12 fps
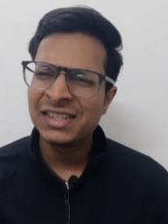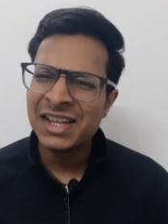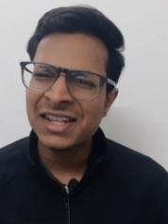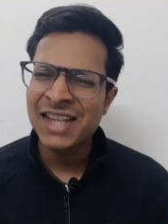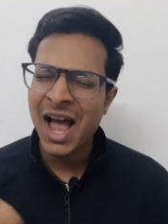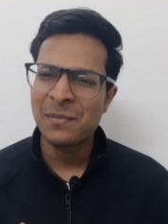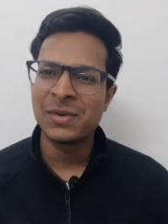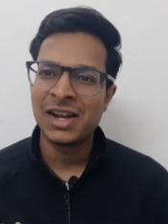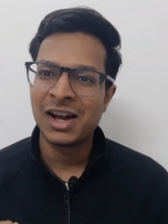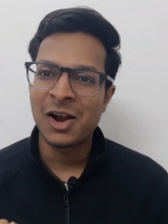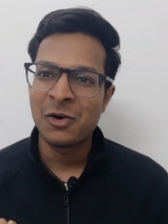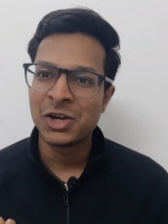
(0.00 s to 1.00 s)
things
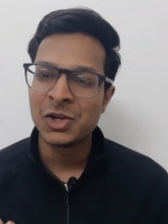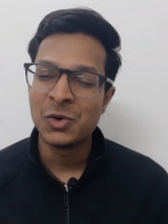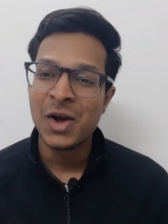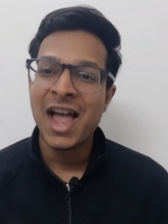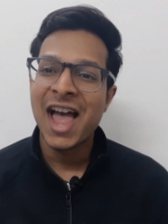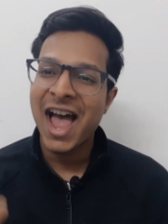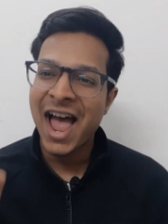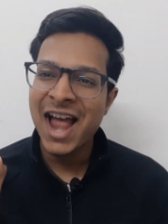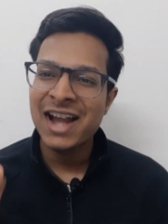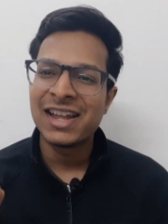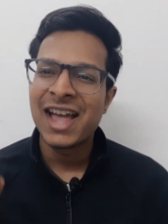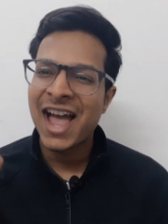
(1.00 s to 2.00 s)
happening around you.
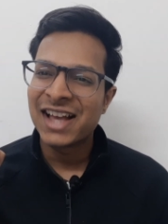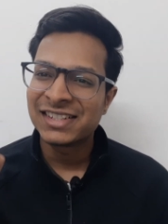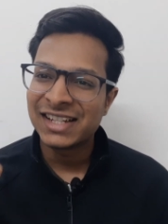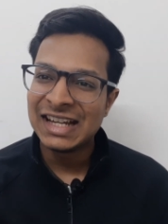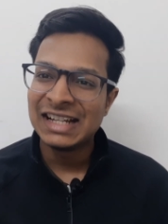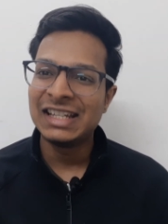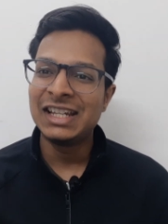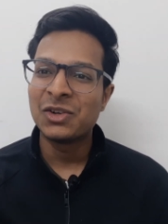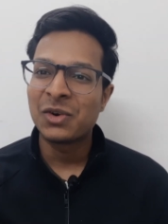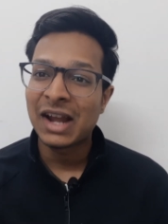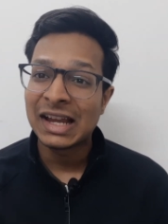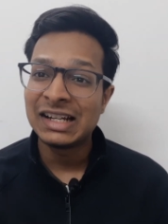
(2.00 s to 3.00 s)
And as an 18
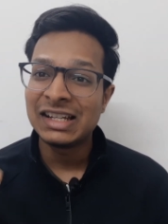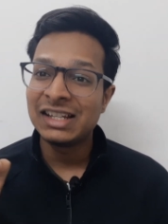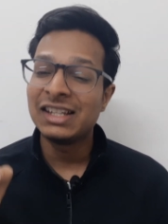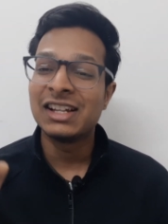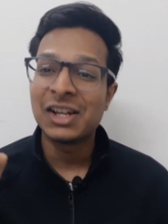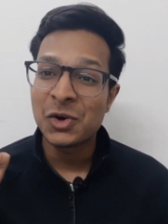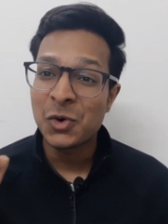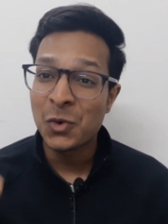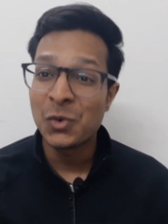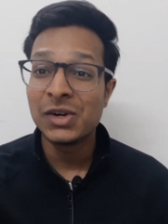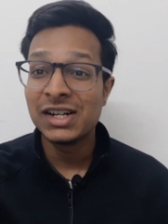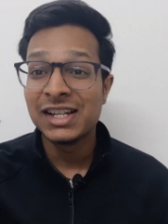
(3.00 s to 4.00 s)
or 19 year
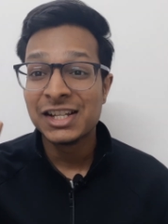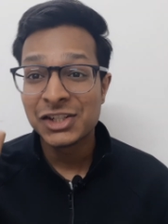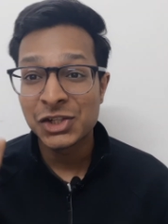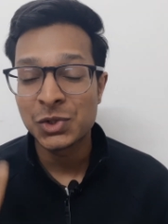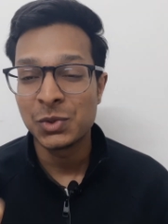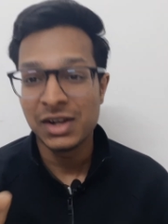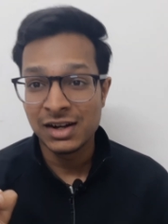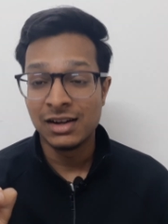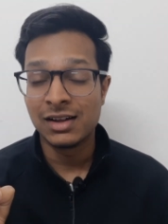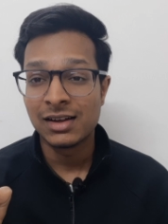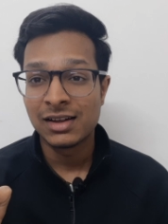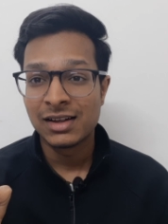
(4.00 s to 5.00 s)
old
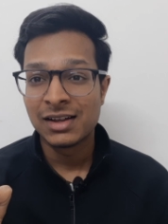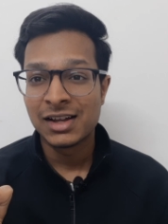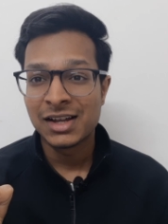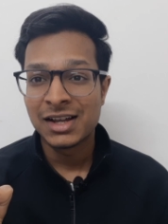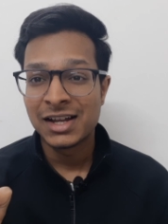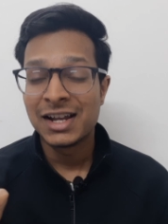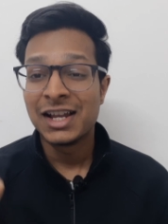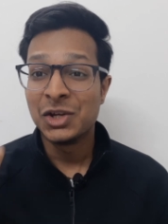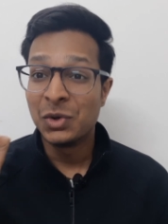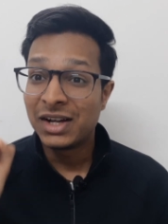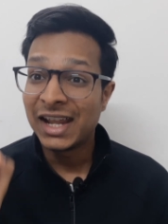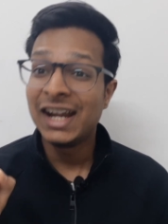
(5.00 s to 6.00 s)
student,
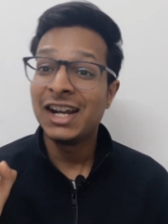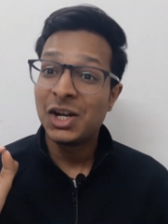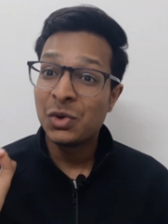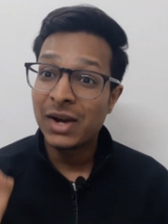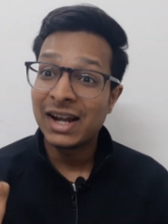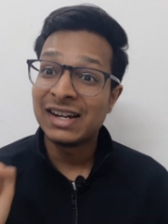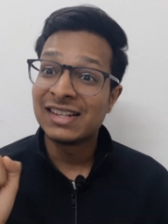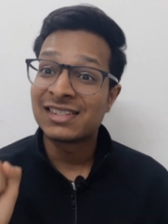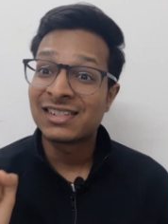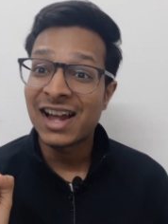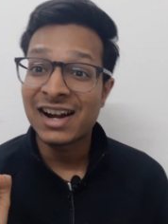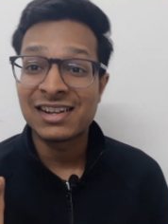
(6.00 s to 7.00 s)
you tend to get
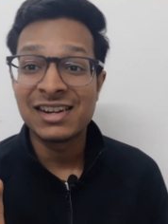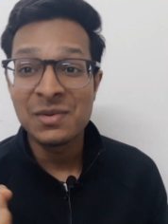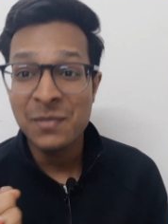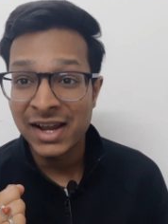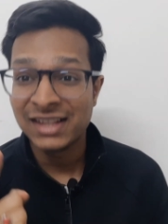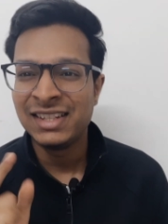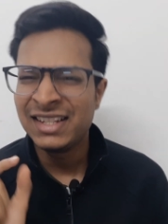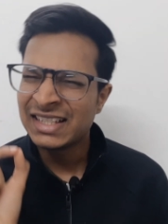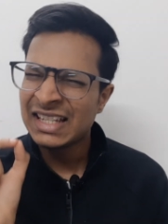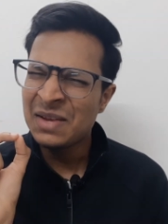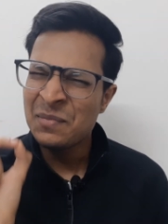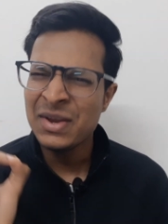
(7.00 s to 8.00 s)
distracted by
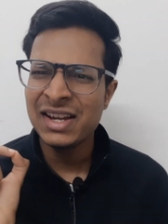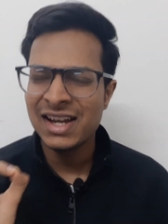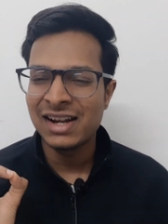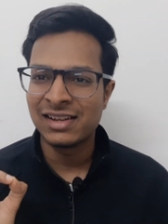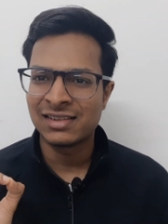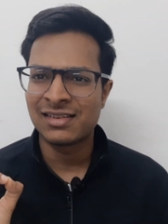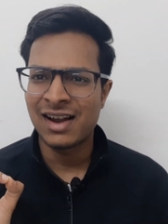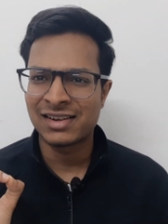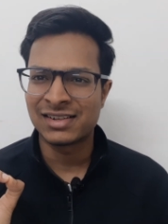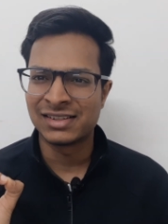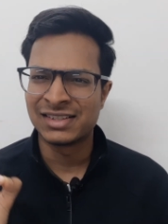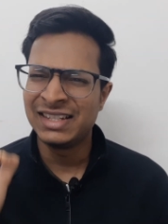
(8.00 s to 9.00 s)
these immediate
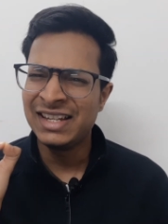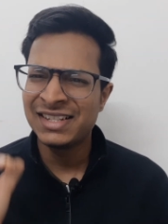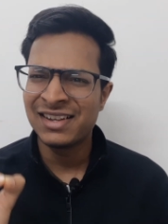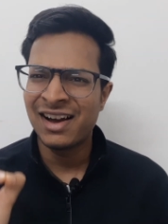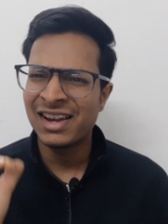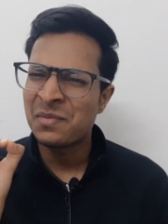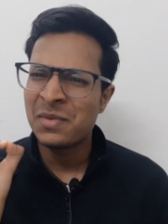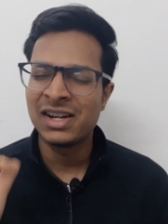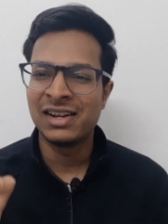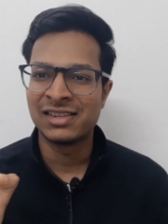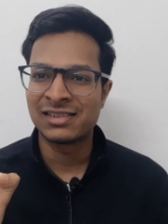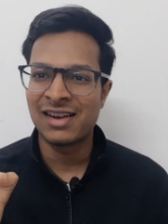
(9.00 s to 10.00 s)
distractions. These are
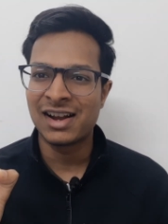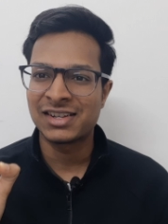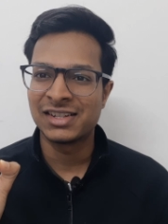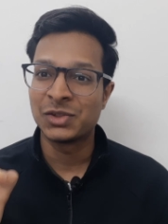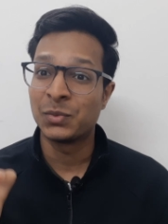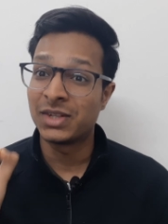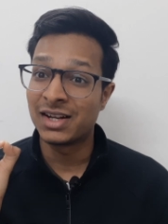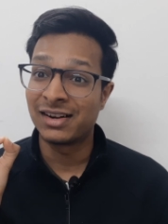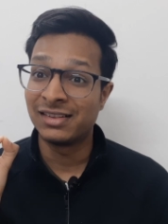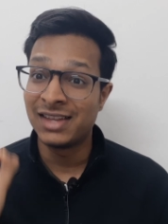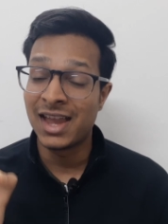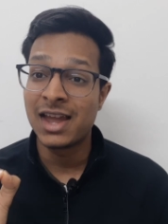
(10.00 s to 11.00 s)
immediate distractions which are
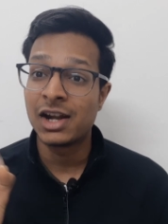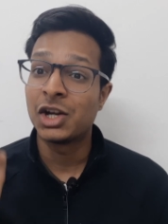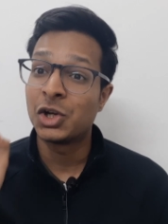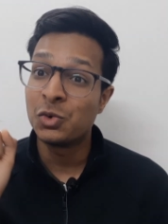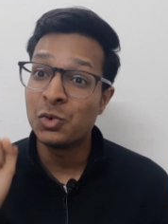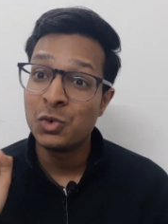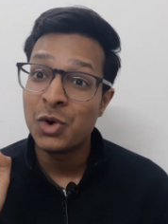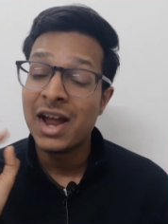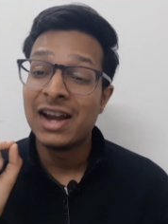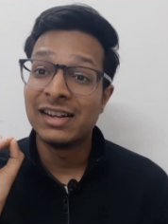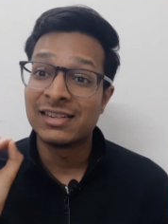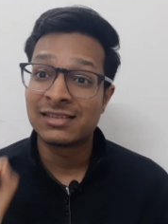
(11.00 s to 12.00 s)
there to
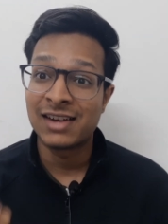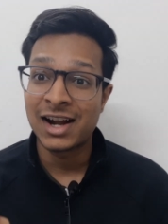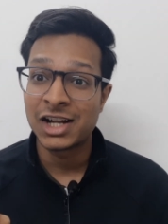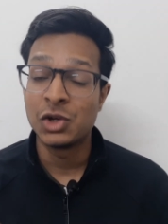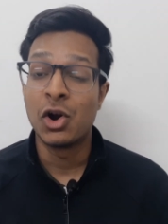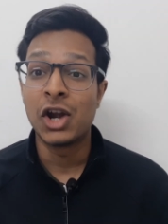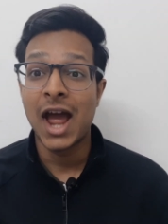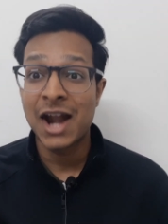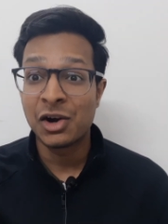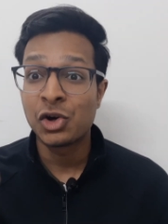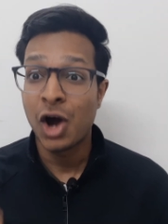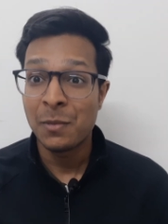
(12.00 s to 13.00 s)
distract you. And
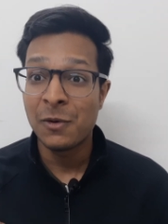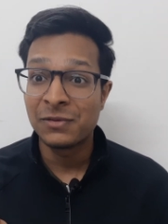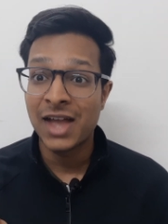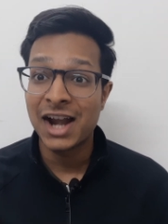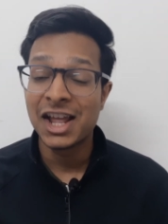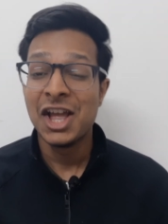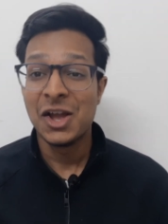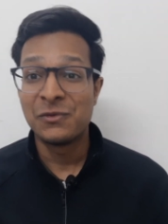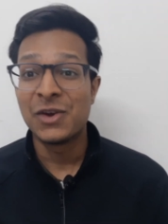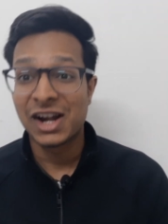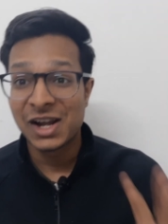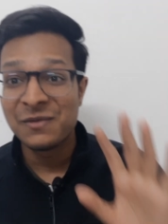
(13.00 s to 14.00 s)
on top of that,
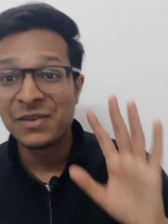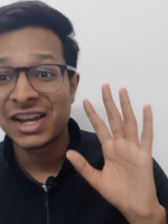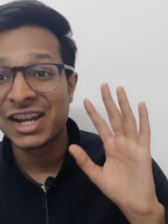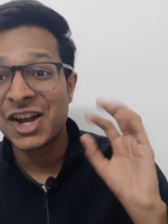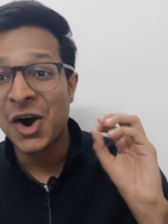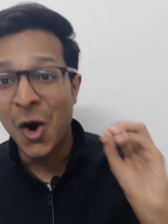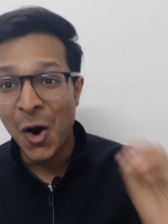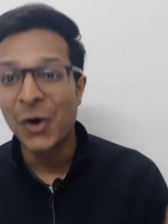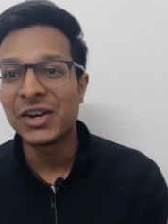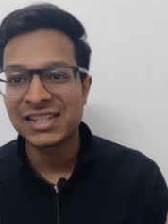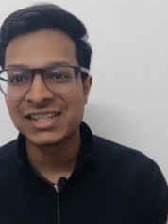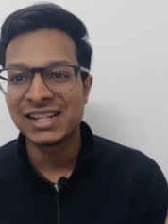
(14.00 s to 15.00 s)
if you're living in a
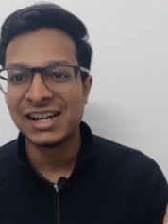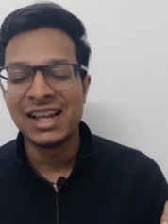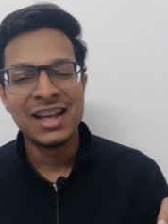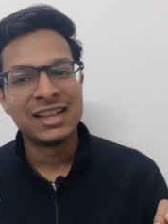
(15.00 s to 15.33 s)
hostel,